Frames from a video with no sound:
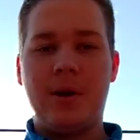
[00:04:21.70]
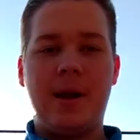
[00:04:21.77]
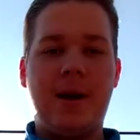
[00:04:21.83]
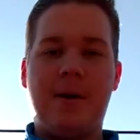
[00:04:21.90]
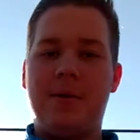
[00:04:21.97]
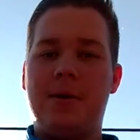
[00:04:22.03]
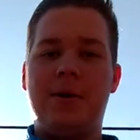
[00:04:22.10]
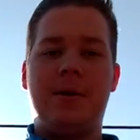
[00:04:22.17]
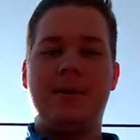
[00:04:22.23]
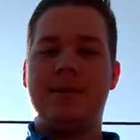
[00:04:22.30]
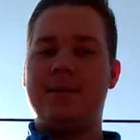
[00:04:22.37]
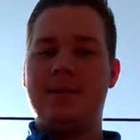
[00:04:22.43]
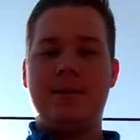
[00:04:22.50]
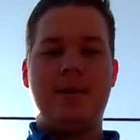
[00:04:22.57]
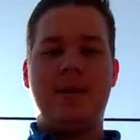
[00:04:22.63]
I don't know.
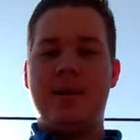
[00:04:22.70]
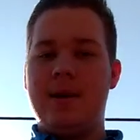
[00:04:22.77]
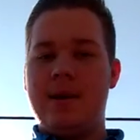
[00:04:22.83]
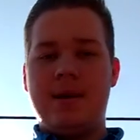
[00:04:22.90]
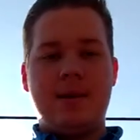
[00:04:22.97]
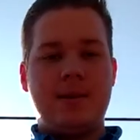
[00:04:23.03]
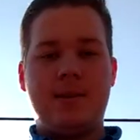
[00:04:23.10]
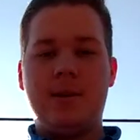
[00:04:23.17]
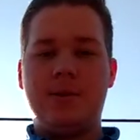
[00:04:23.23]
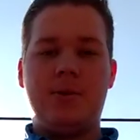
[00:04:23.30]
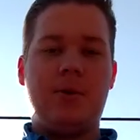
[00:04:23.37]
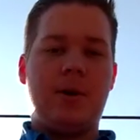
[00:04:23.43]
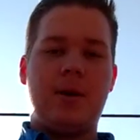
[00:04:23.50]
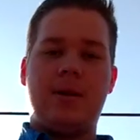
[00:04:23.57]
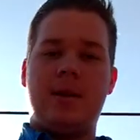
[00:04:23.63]
It's still
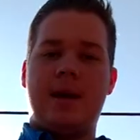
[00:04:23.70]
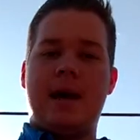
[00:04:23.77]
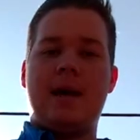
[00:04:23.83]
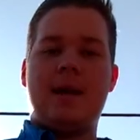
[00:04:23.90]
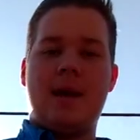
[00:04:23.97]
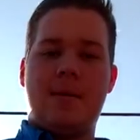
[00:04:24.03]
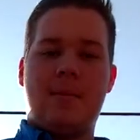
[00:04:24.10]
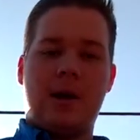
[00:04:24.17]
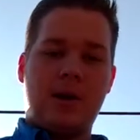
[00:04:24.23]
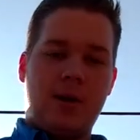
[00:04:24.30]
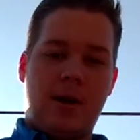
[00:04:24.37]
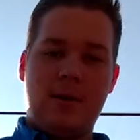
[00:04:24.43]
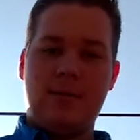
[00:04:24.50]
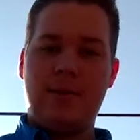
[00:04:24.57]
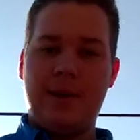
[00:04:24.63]
too early. I hadn't had my
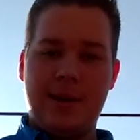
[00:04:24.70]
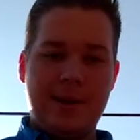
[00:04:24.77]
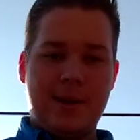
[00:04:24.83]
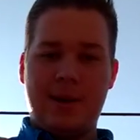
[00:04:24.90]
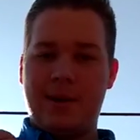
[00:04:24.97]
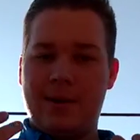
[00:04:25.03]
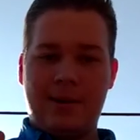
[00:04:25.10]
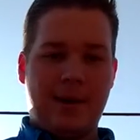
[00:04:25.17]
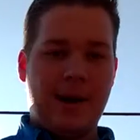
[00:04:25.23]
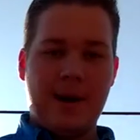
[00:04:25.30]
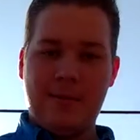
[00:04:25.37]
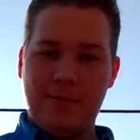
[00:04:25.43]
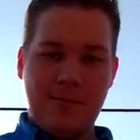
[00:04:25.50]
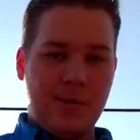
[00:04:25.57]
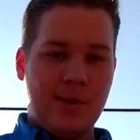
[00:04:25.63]
coffee. You know, I
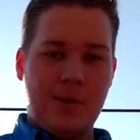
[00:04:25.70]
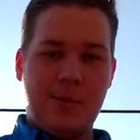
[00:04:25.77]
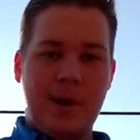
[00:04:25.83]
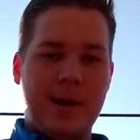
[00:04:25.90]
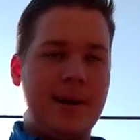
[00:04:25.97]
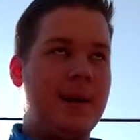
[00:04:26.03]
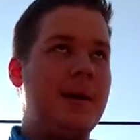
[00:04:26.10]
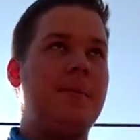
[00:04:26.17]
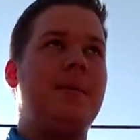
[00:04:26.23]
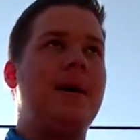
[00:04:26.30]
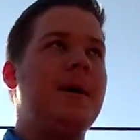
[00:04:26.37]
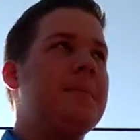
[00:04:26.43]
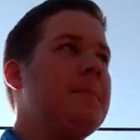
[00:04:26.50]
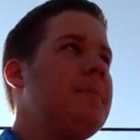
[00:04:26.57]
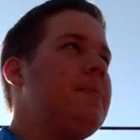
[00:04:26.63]
haven't fully waken up
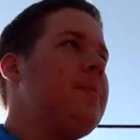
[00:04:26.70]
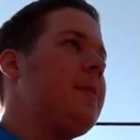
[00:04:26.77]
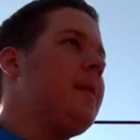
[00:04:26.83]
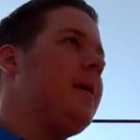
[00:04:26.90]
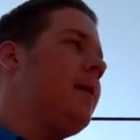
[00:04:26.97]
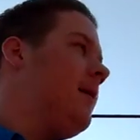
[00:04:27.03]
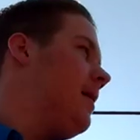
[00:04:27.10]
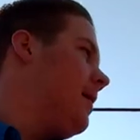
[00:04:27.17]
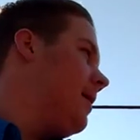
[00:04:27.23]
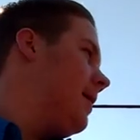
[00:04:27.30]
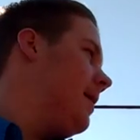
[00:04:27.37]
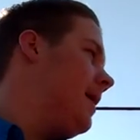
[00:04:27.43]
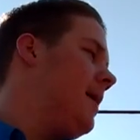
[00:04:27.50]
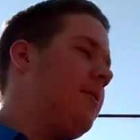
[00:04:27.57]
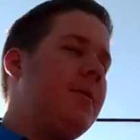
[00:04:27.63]
yet.
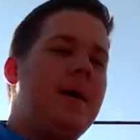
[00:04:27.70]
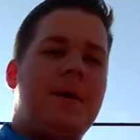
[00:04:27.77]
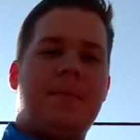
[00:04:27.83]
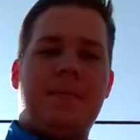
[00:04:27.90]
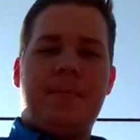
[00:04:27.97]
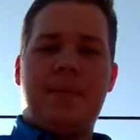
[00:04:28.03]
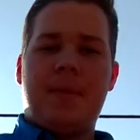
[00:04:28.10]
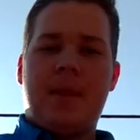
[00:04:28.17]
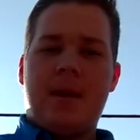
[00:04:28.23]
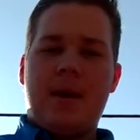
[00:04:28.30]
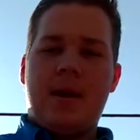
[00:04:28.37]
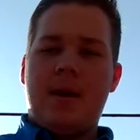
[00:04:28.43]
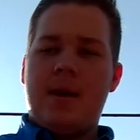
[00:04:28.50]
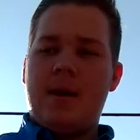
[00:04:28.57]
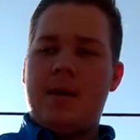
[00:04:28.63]
Anyway,
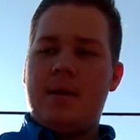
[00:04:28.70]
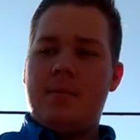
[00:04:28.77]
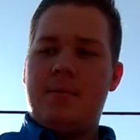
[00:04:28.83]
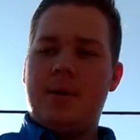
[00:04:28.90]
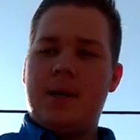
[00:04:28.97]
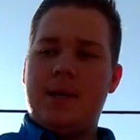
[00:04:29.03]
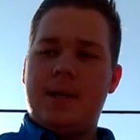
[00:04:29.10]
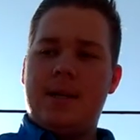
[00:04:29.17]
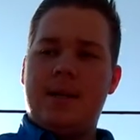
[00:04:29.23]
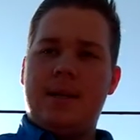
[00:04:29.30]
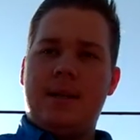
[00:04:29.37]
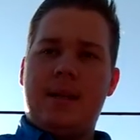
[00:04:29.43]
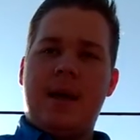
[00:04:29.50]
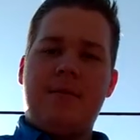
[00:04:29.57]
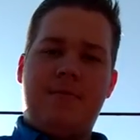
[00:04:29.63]
but
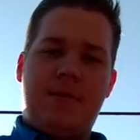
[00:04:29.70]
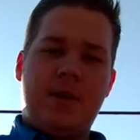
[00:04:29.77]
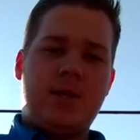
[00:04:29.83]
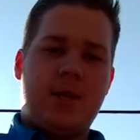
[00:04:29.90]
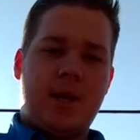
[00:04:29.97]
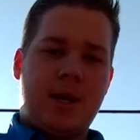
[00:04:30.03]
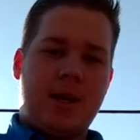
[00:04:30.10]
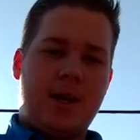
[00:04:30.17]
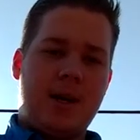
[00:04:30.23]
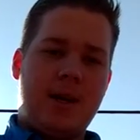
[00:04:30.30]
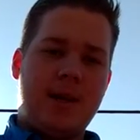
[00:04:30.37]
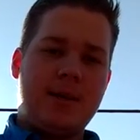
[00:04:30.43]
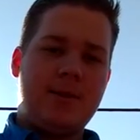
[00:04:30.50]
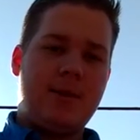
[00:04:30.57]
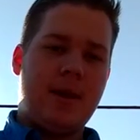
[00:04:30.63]
that fish that I caught
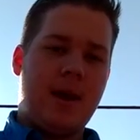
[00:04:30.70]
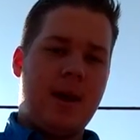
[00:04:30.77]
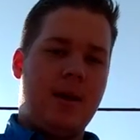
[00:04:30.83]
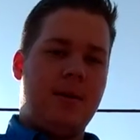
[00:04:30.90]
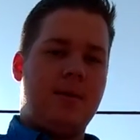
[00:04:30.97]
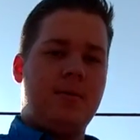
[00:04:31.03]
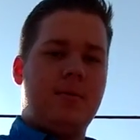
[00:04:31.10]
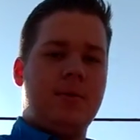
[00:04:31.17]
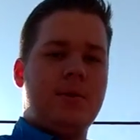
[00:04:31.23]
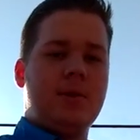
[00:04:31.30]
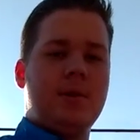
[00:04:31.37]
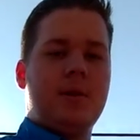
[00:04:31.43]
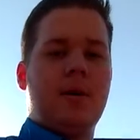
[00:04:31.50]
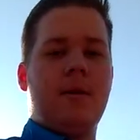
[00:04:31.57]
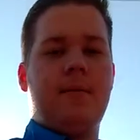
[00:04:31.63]
yesterday was
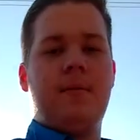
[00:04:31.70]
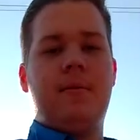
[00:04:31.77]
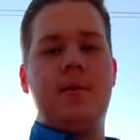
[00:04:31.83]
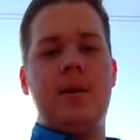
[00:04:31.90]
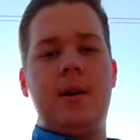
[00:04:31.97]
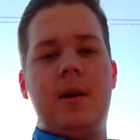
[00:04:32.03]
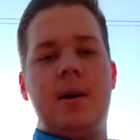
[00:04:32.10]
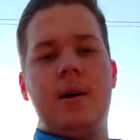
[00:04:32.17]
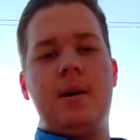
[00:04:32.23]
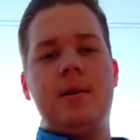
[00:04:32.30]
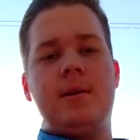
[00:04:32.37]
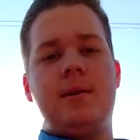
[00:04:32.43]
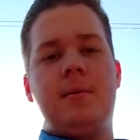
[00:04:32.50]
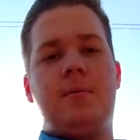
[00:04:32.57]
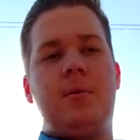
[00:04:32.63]
just off of a
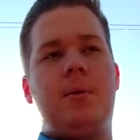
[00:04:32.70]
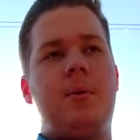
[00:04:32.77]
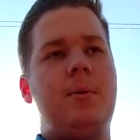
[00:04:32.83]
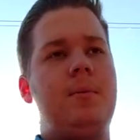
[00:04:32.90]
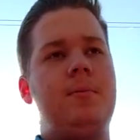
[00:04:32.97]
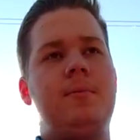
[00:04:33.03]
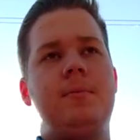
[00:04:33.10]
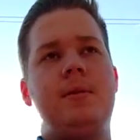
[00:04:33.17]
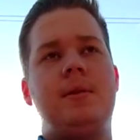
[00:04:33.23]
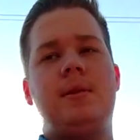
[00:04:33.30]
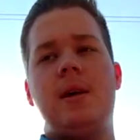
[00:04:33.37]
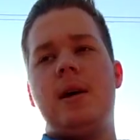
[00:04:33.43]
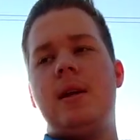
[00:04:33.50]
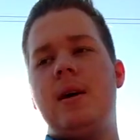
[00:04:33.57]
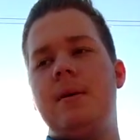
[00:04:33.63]
simple
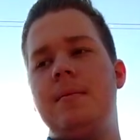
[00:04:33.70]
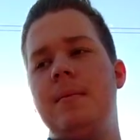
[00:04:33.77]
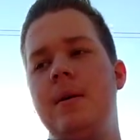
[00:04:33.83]
setup.